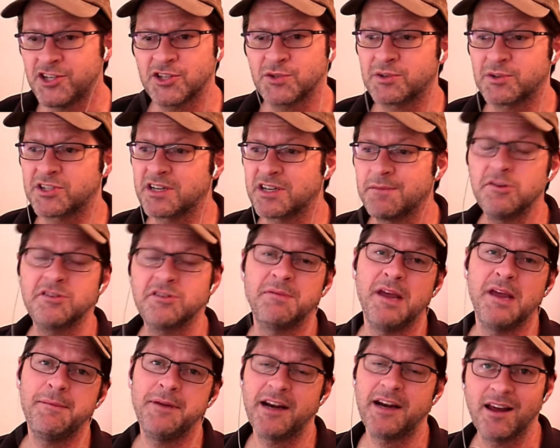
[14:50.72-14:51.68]
where someone's
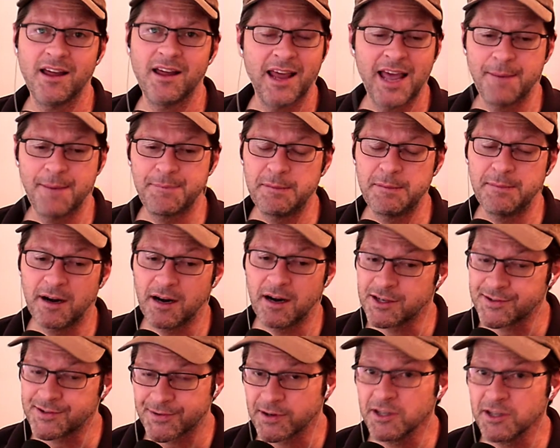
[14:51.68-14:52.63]
maybe in an unhappy marriage
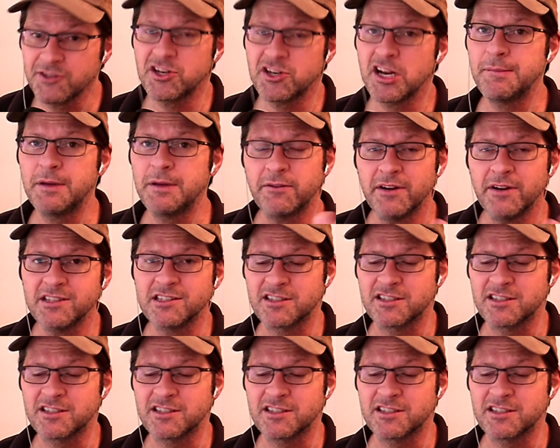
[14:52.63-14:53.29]
for legitimate reasons.